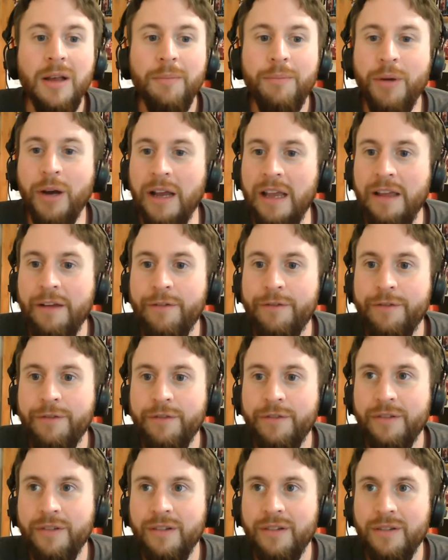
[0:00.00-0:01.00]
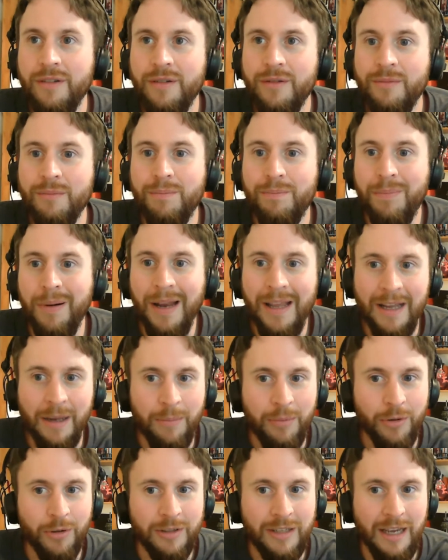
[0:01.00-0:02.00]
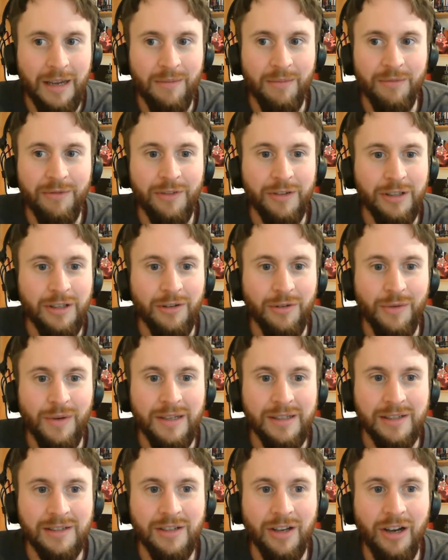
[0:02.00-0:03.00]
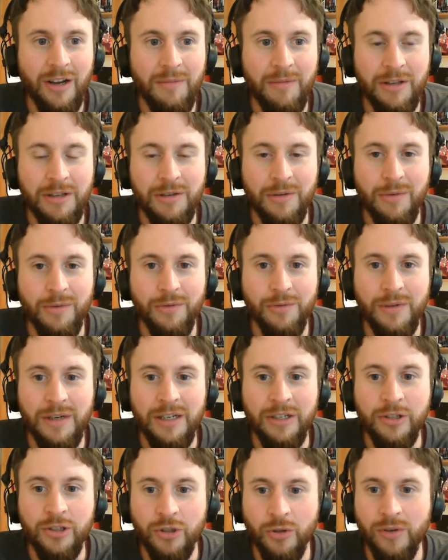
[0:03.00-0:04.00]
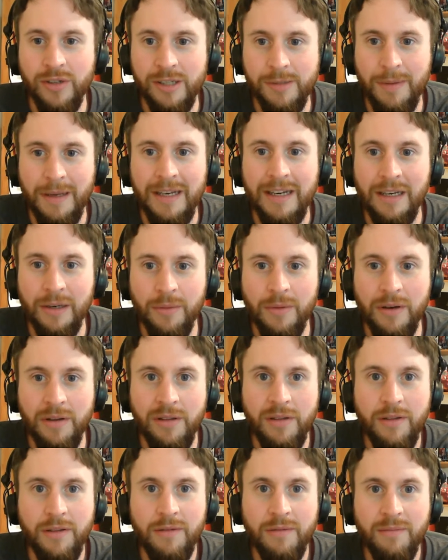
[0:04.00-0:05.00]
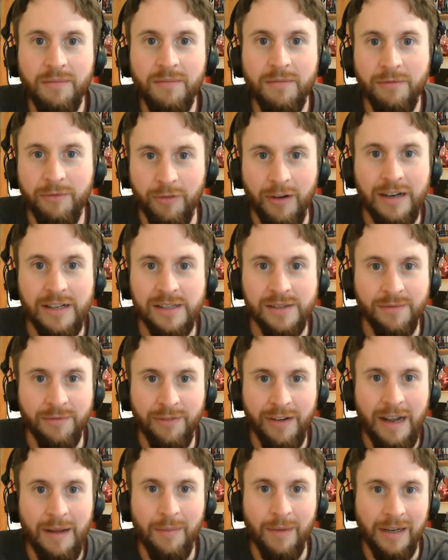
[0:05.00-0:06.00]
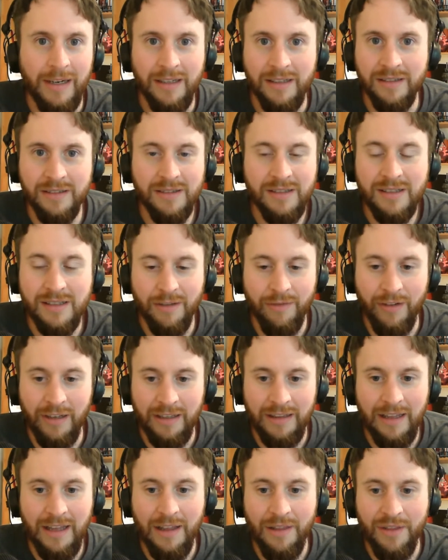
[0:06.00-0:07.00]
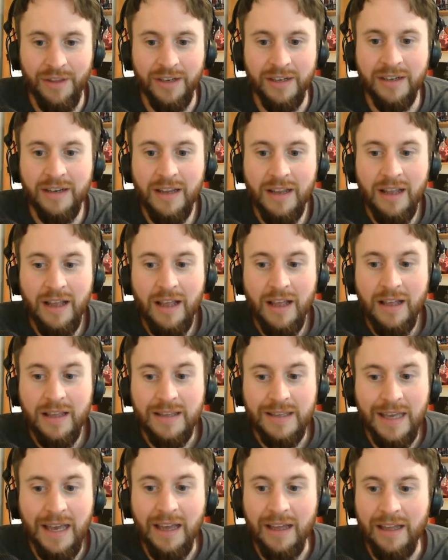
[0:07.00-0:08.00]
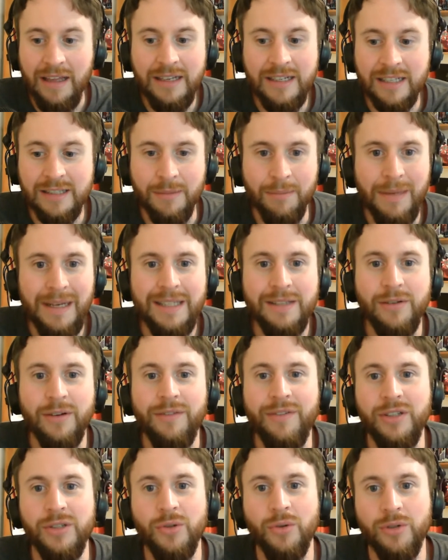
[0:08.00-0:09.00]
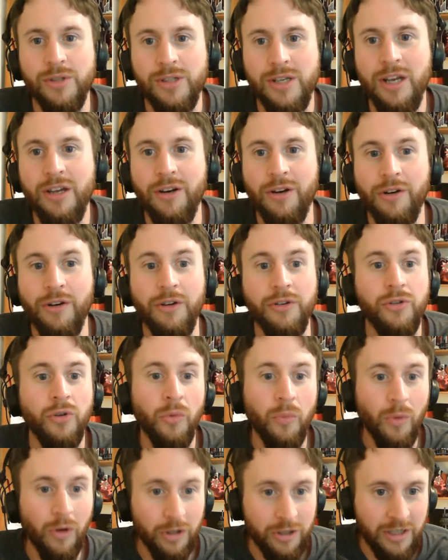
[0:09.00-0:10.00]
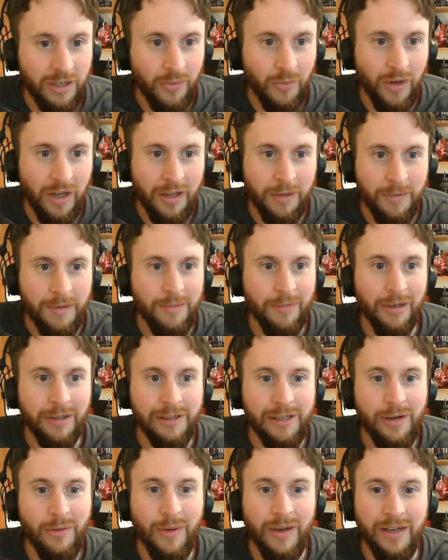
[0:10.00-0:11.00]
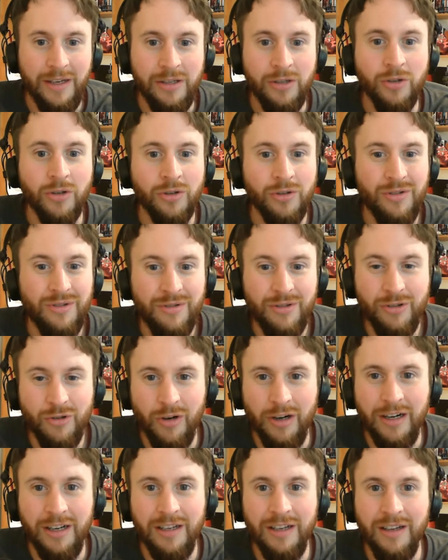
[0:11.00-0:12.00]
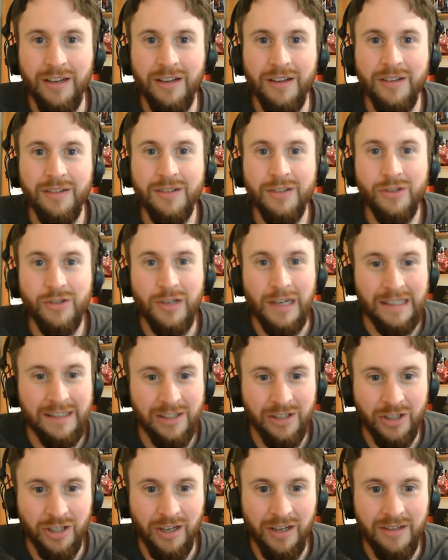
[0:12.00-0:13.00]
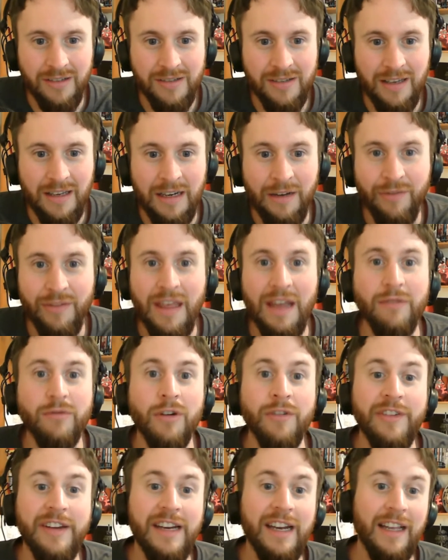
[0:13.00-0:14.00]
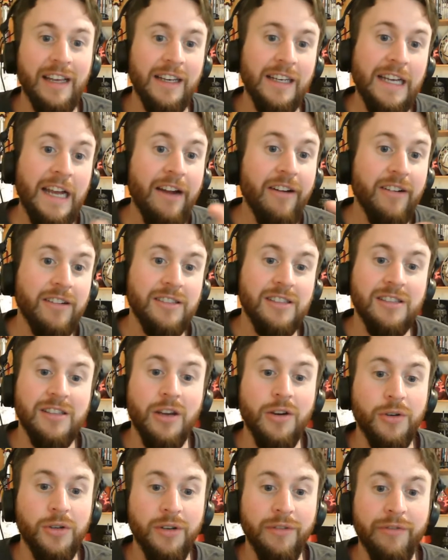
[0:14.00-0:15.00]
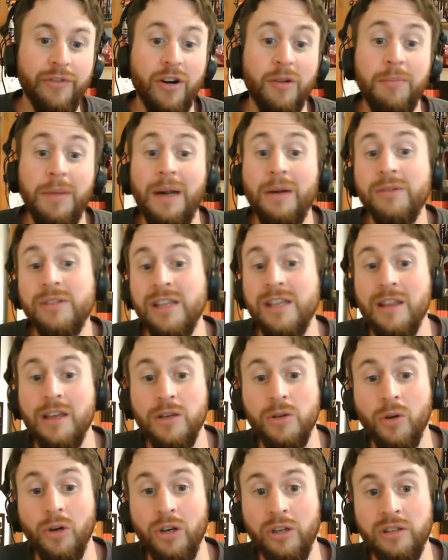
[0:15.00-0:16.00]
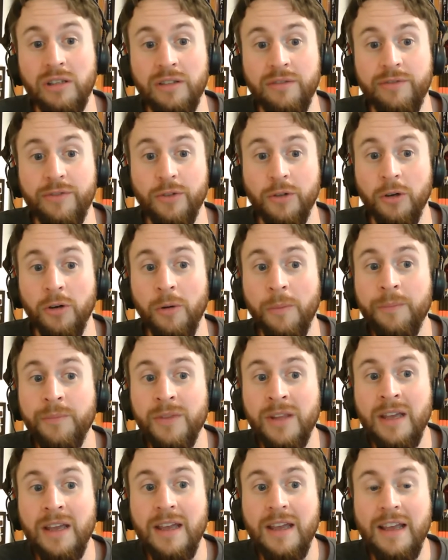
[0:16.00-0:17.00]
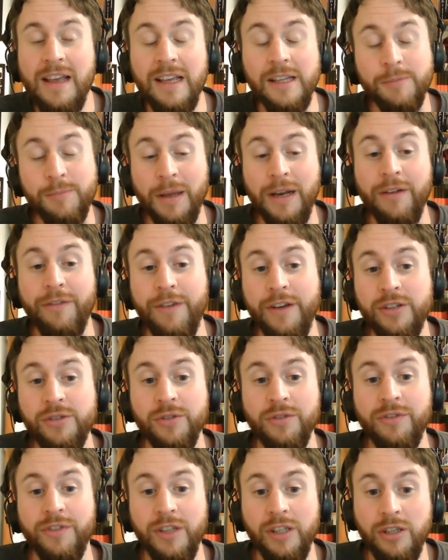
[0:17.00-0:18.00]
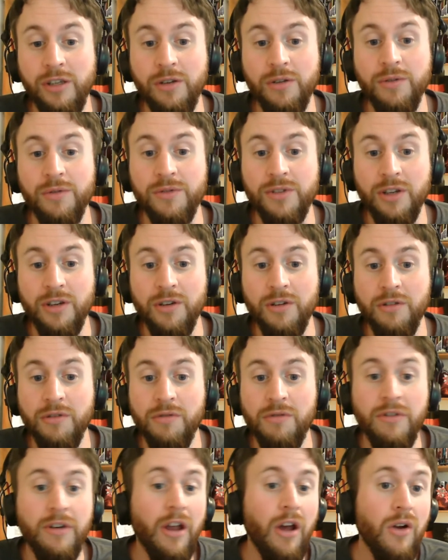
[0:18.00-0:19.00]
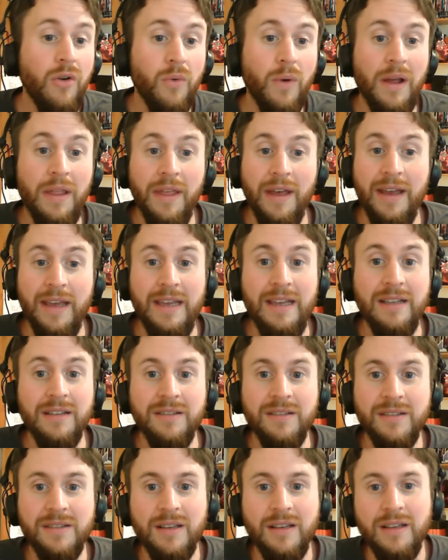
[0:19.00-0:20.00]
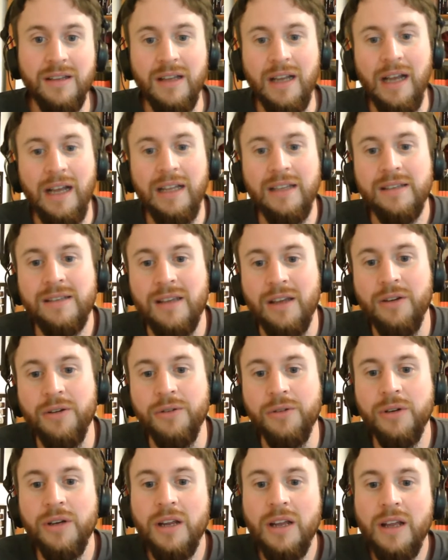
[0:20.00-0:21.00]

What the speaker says: But if playing a board game for you is a time that you enjoy spending with friends and family and stuff like that, then yeah, it doesn't matter if it's your turn or not. You're watching what other people are doing and you're just trying to strategize. And if they're revealing a character token for a bounty that you're looking for, it's beneficial for you to know where that is. So